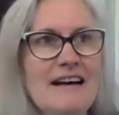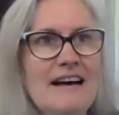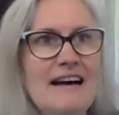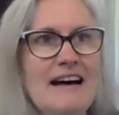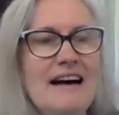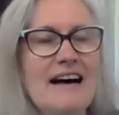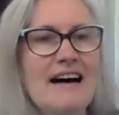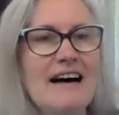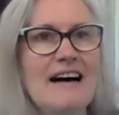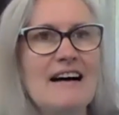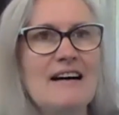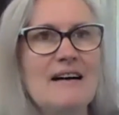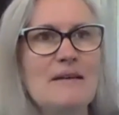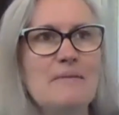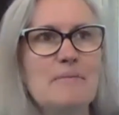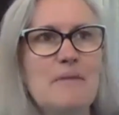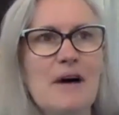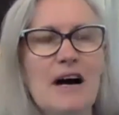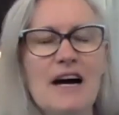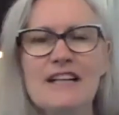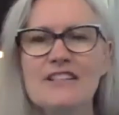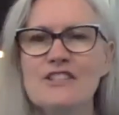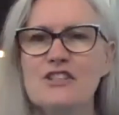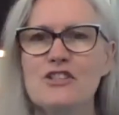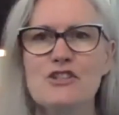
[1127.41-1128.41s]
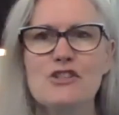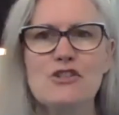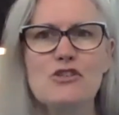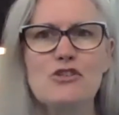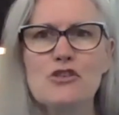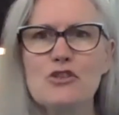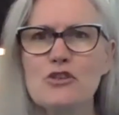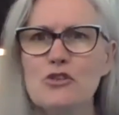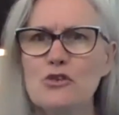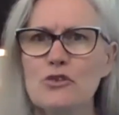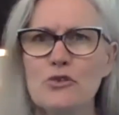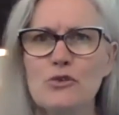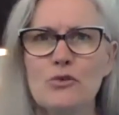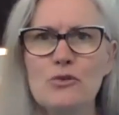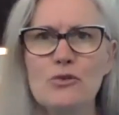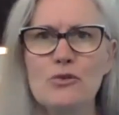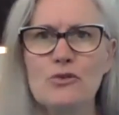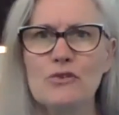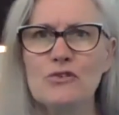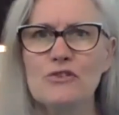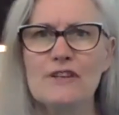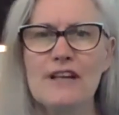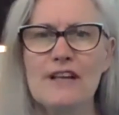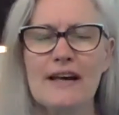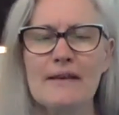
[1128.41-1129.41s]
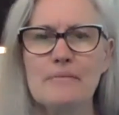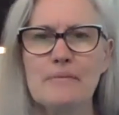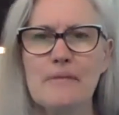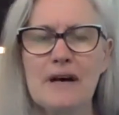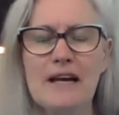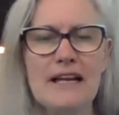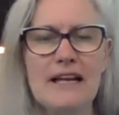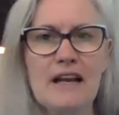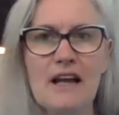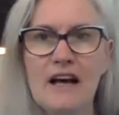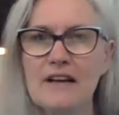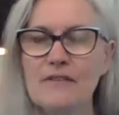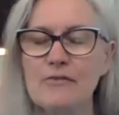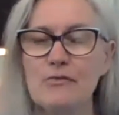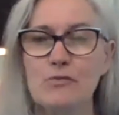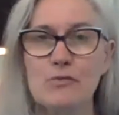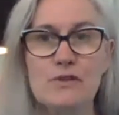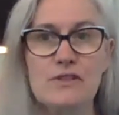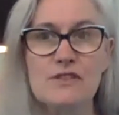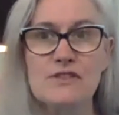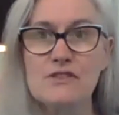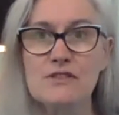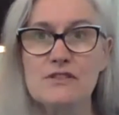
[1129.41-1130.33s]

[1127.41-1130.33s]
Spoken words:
I just knew that my life was